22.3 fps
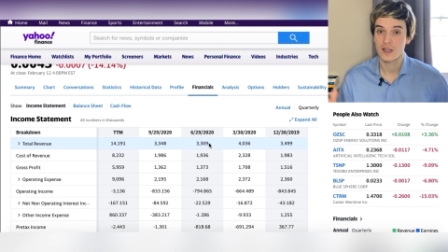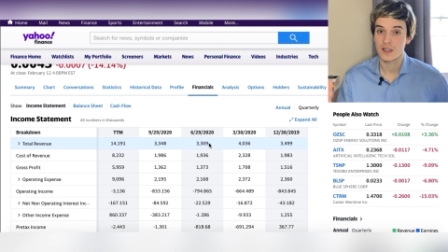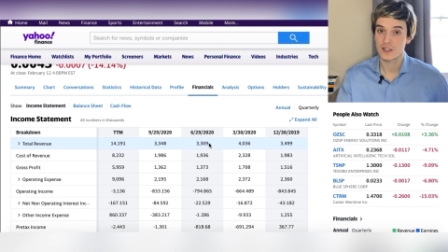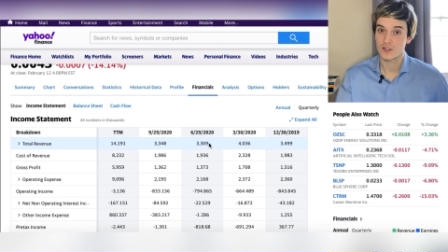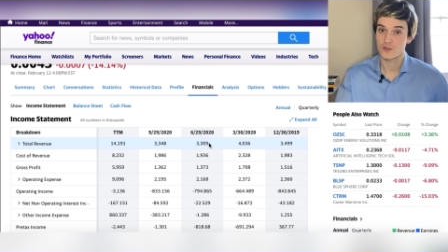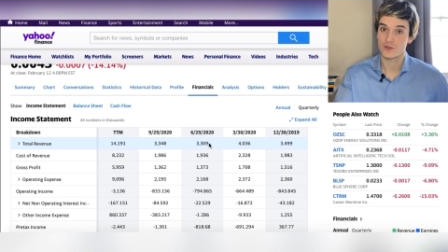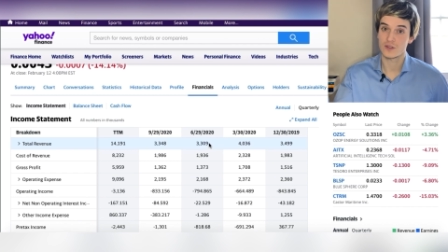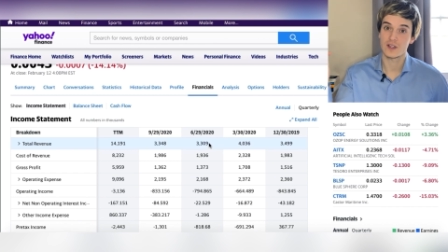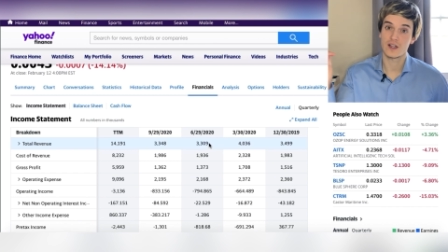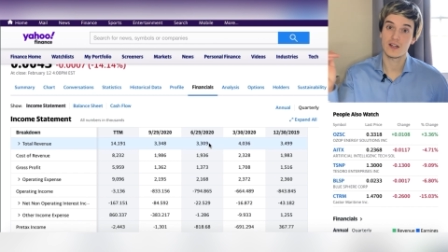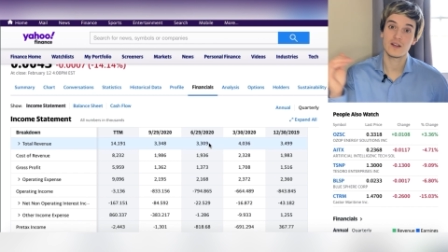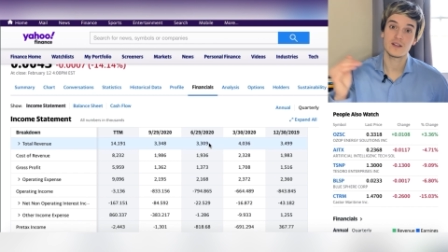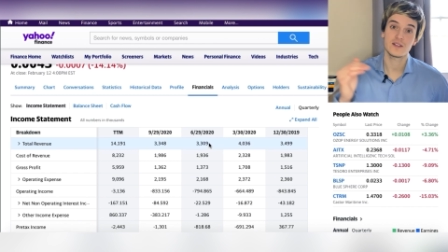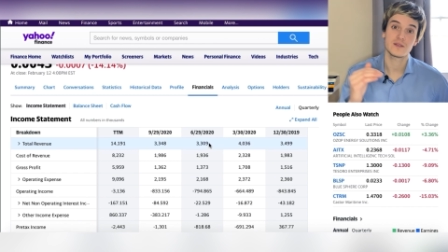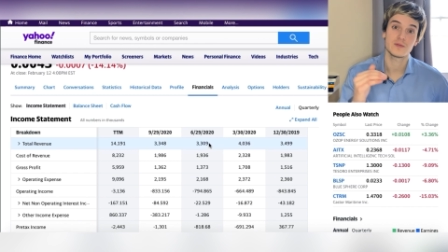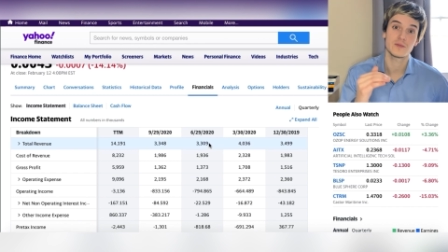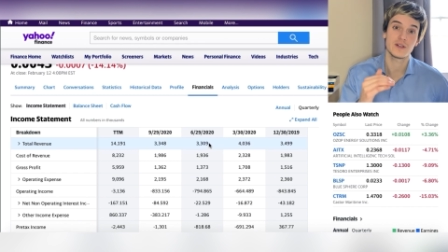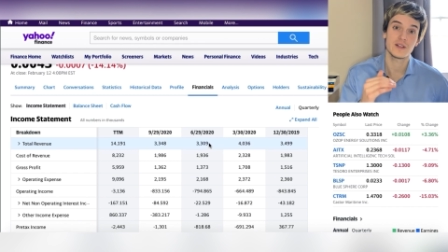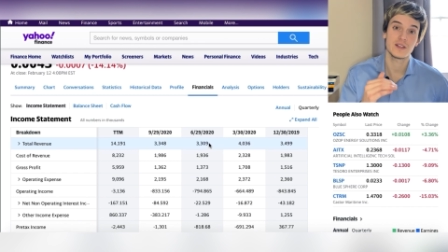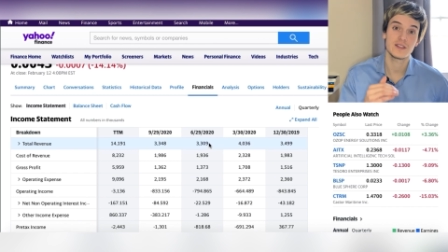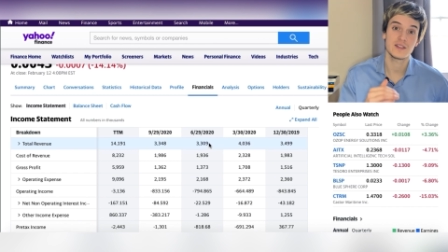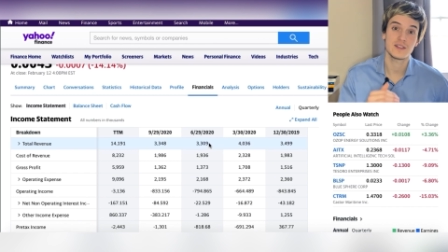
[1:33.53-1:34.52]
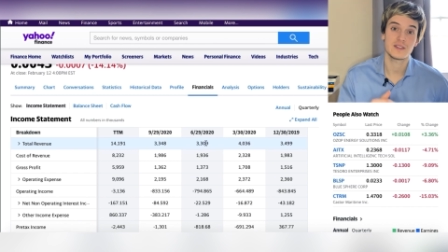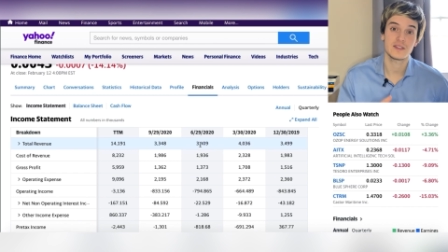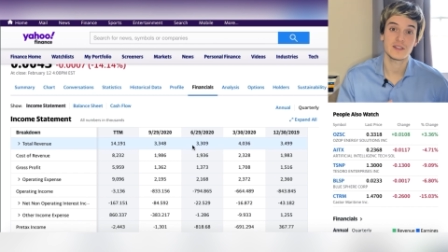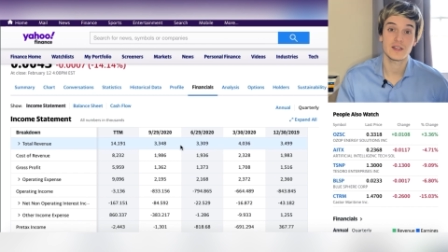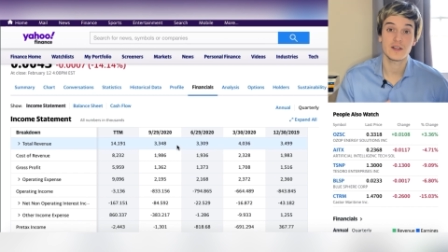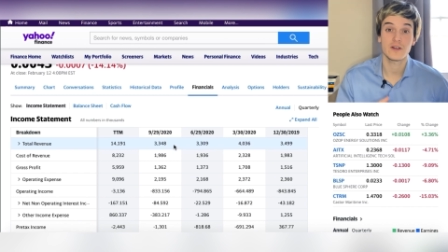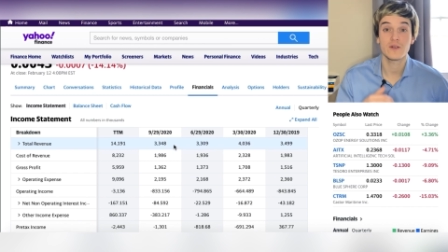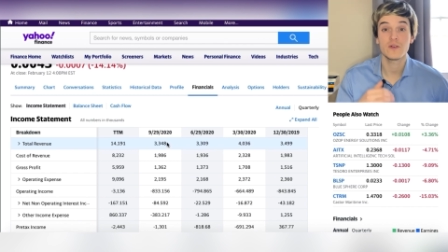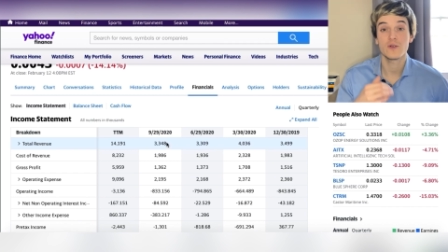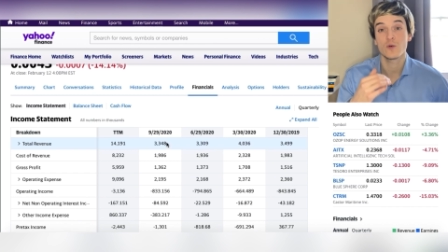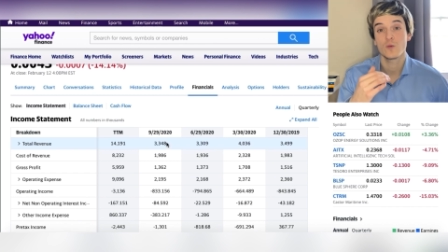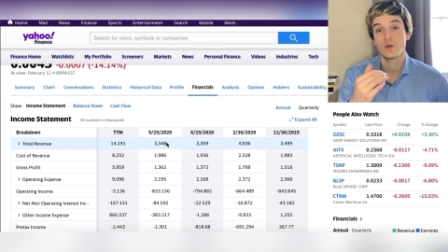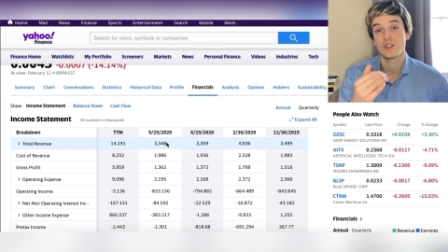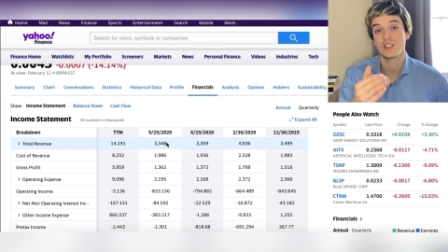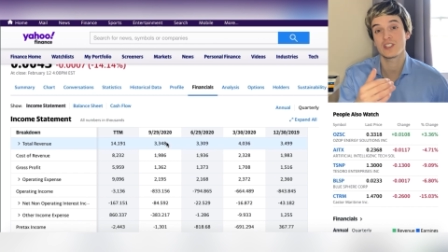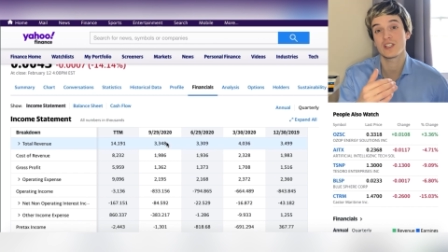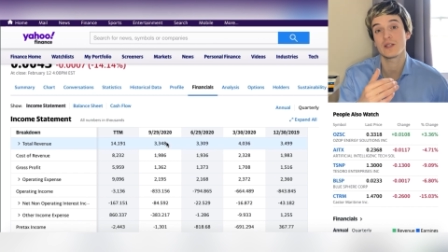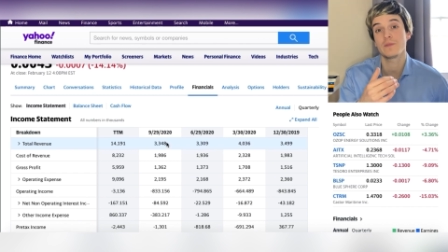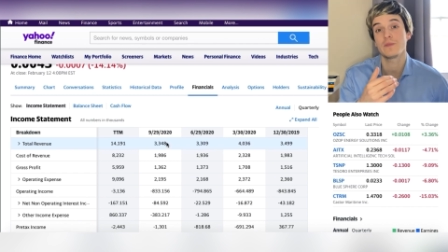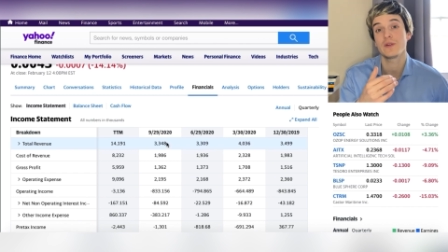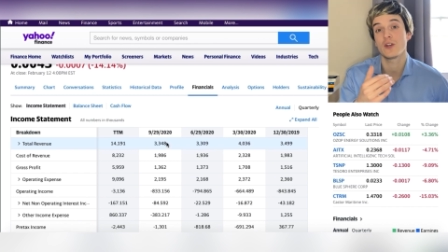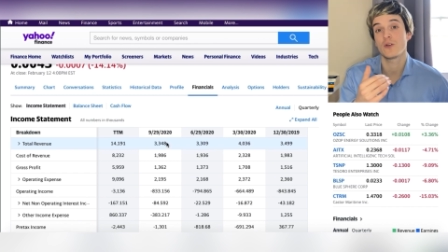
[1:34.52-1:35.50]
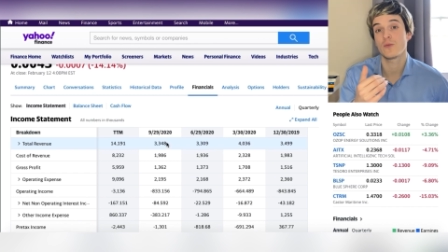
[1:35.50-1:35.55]
so they lost money this year, which
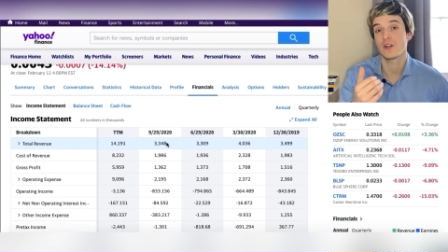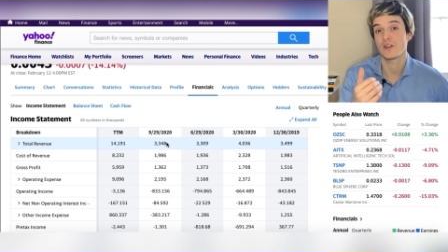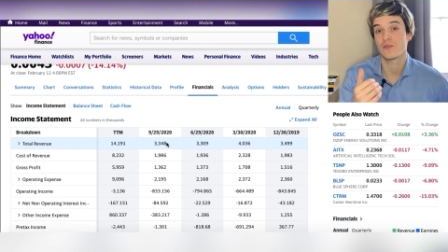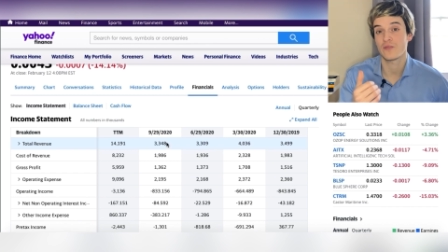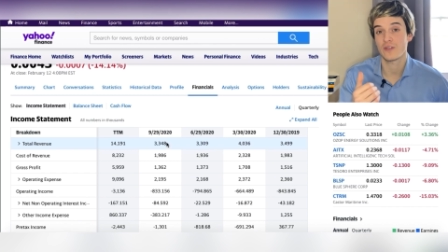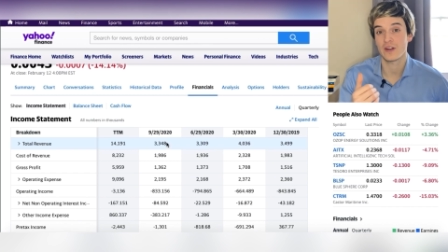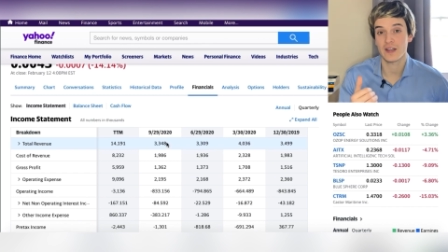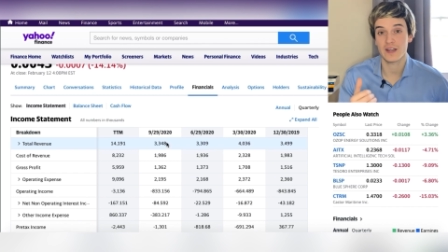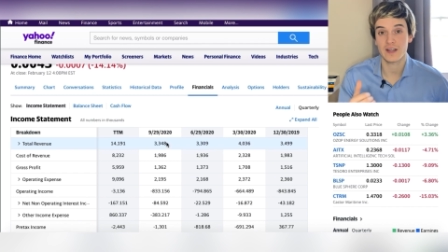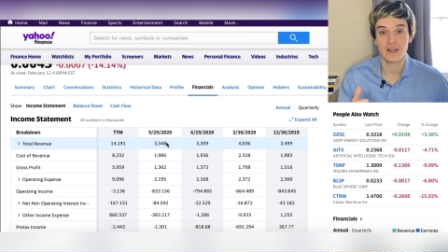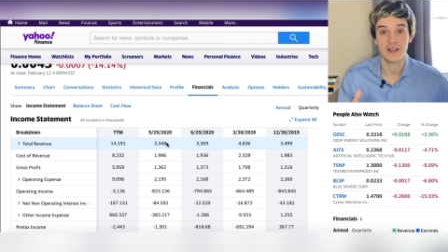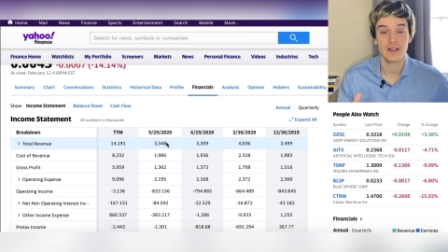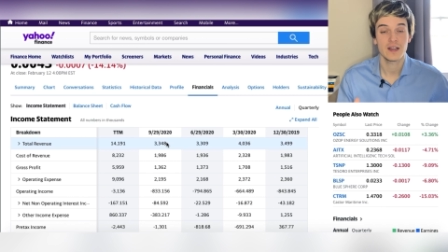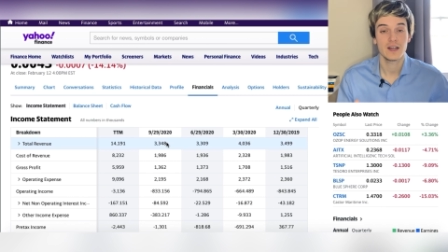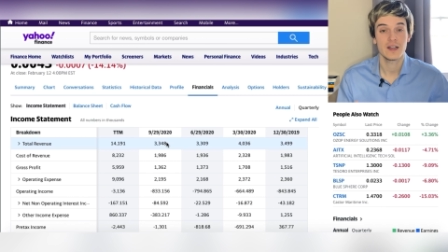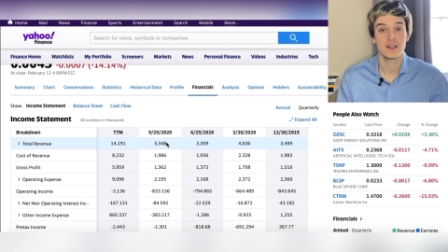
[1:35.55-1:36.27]
can be a red flag.